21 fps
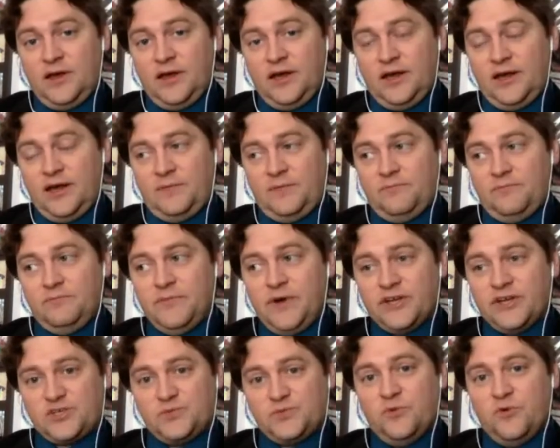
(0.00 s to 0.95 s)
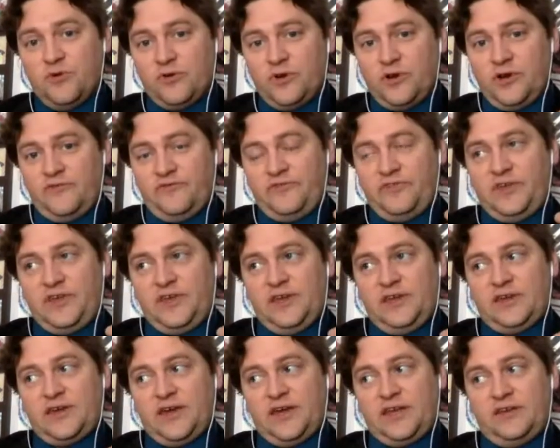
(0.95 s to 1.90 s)
much more of the
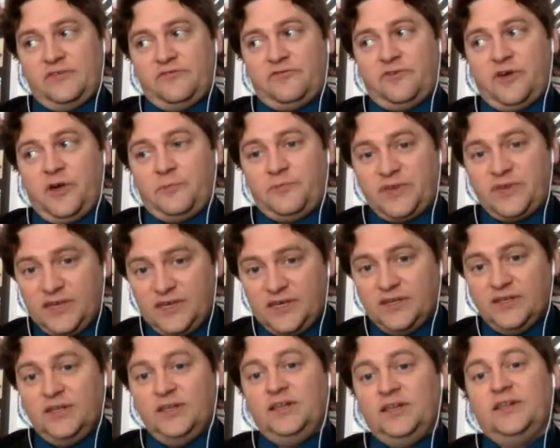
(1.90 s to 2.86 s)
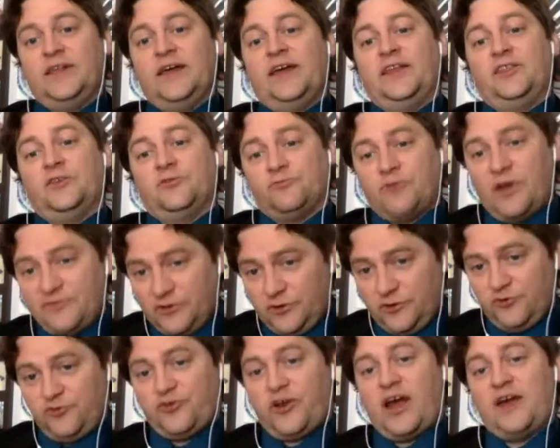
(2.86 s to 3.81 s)
kind of appeal and the revenue
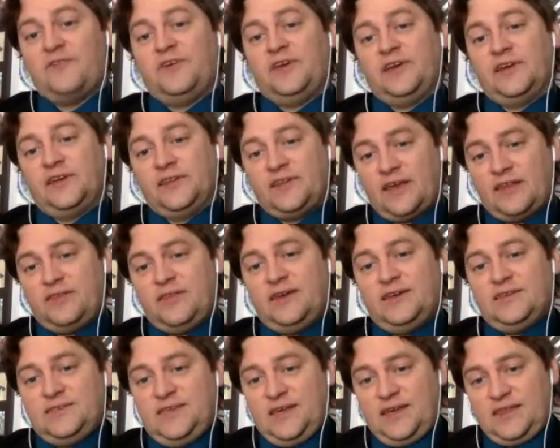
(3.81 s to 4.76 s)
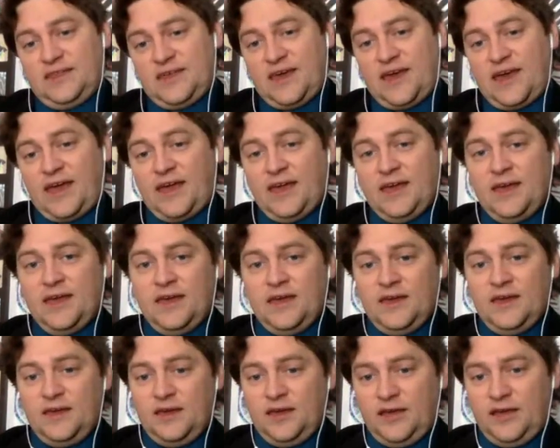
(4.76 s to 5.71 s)
driving and things like that.
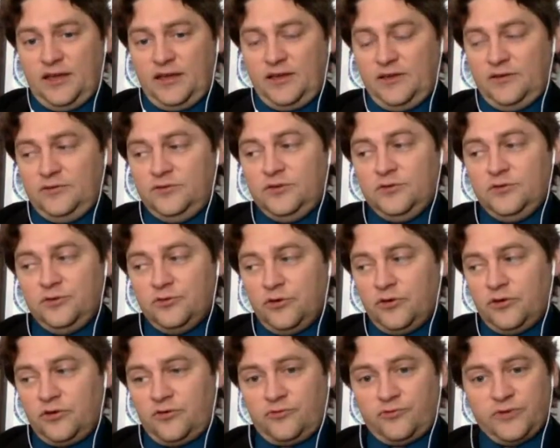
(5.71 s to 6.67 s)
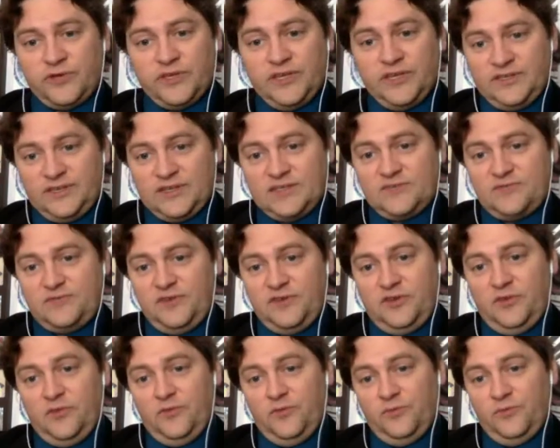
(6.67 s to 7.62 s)
New York really does
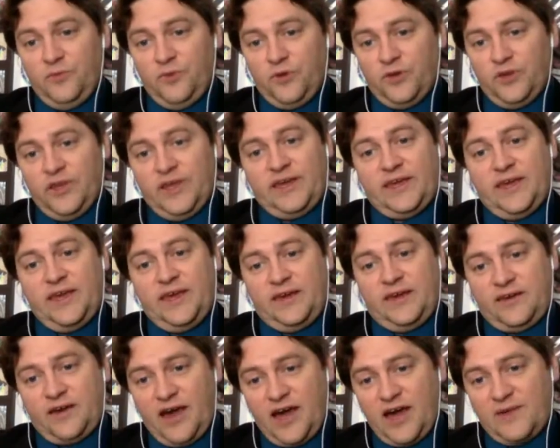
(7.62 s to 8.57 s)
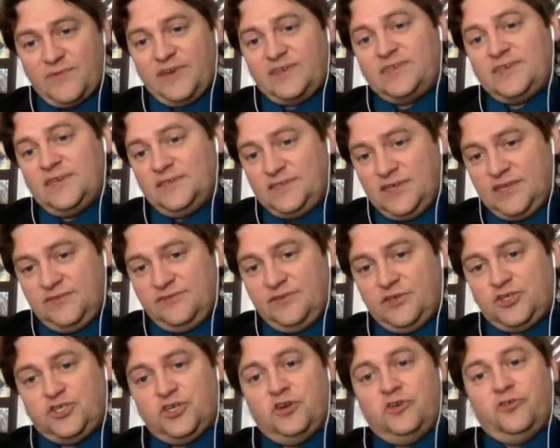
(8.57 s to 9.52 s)
feel more like a comics and TV
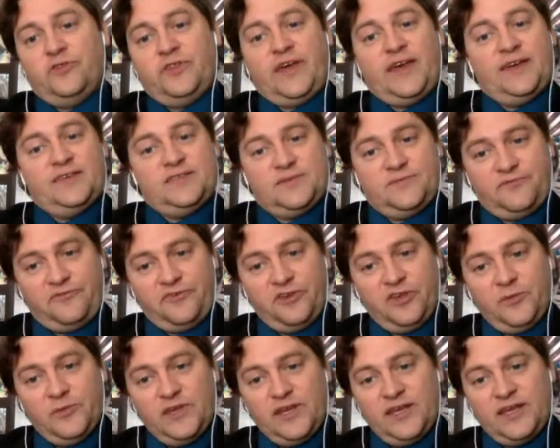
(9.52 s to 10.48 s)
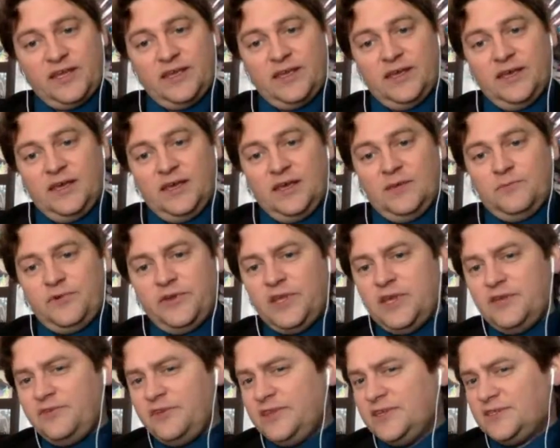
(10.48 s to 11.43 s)
show that has some film in it, but
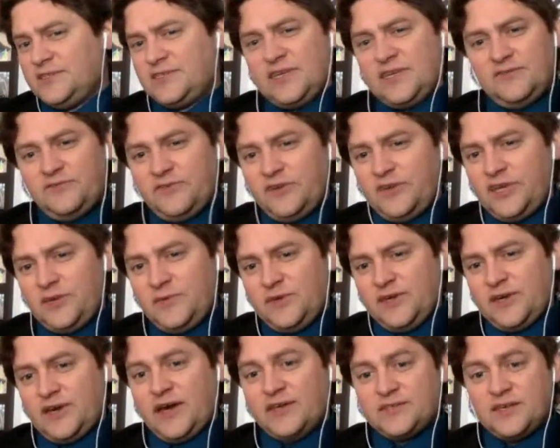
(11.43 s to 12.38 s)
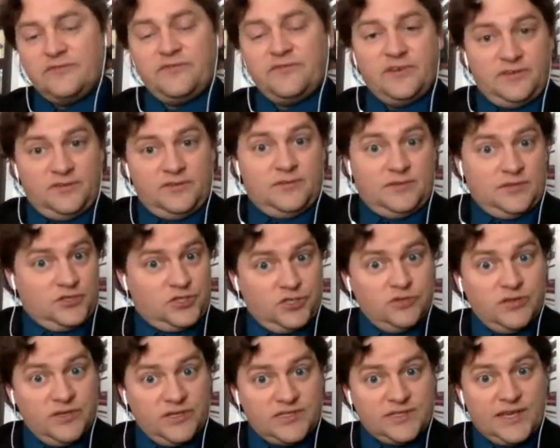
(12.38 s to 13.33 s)
even the TV, because of the
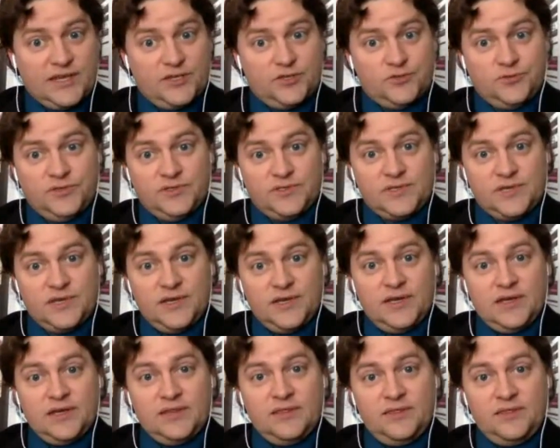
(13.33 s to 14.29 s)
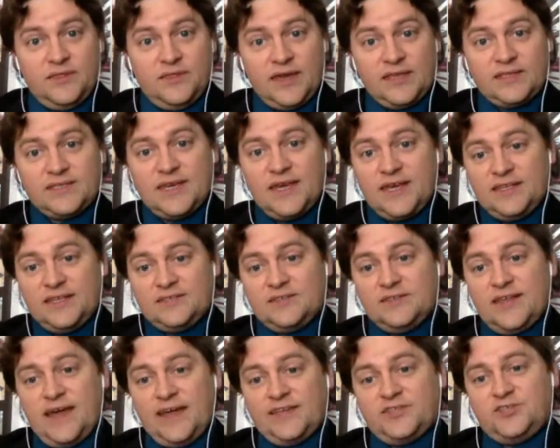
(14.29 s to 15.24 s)
shooting schedules, they tend
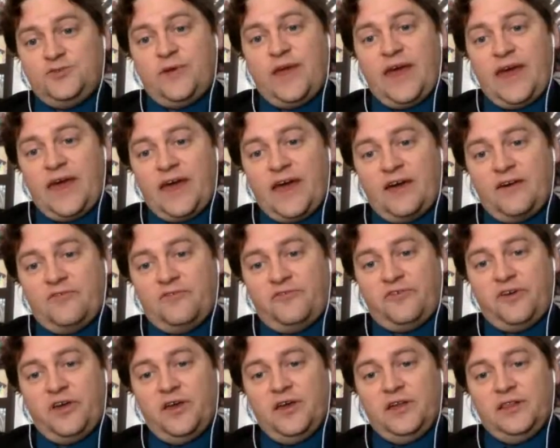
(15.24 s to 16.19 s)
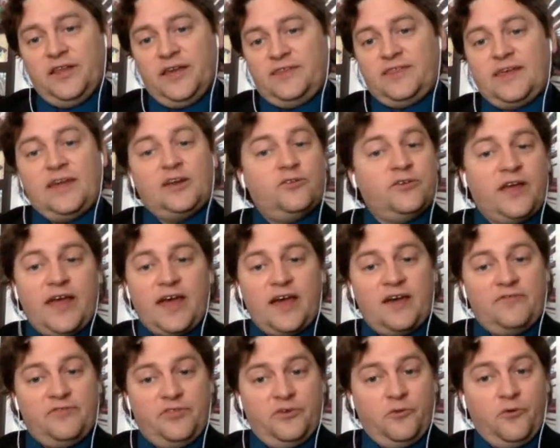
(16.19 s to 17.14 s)
not to have, like, they don't
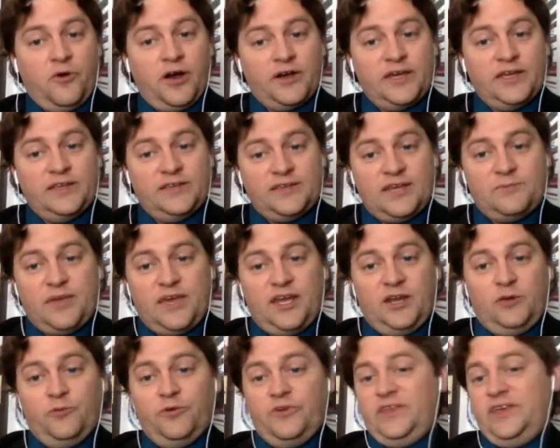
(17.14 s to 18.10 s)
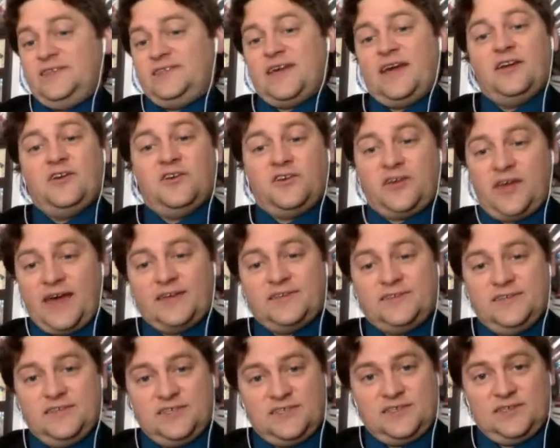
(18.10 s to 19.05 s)
have the Walking Dead panel where the entire cast
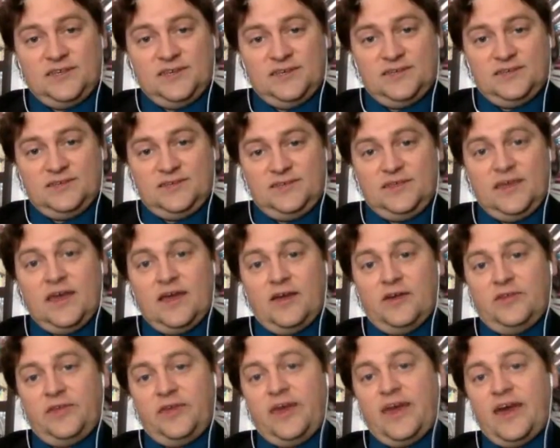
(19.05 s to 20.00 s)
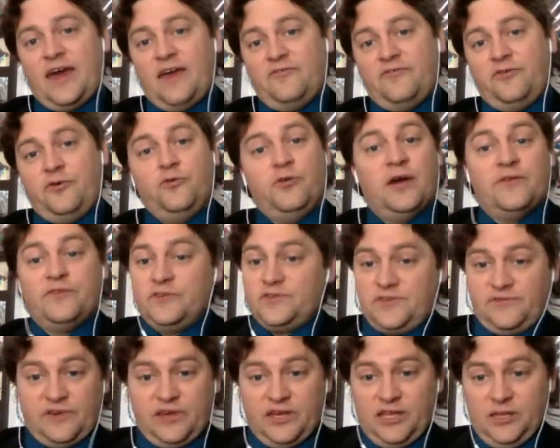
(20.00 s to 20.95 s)
is there. They have whoever's
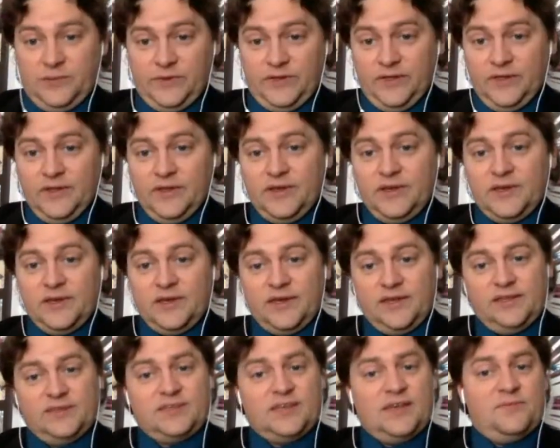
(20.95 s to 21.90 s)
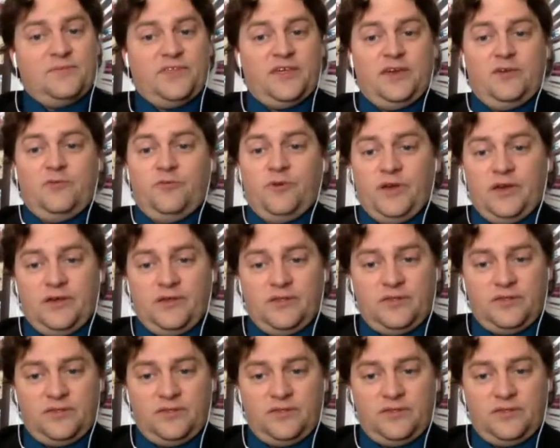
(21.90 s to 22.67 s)
available. And the same thing with,